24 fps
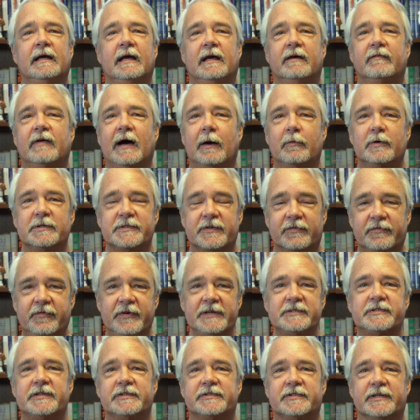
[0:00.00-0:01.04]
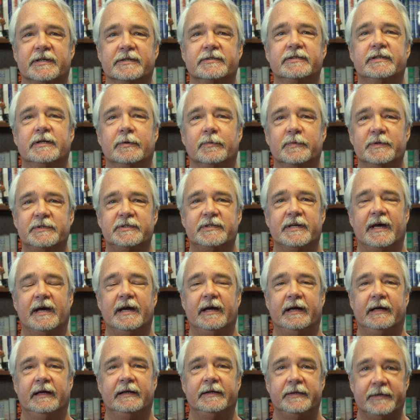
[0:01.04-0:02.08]
If I was a physicist, it would
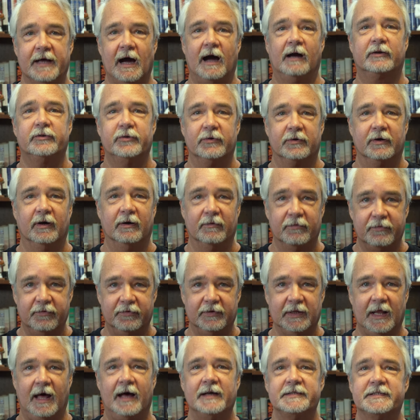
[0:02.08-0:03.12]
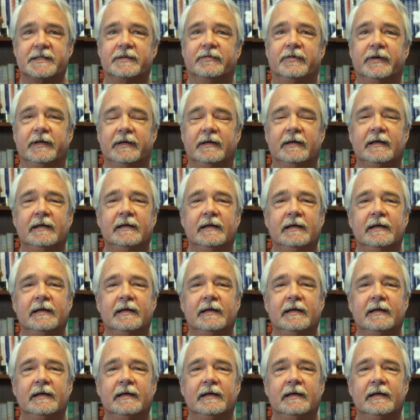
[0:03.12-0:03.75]
say Doctor of Philosophy.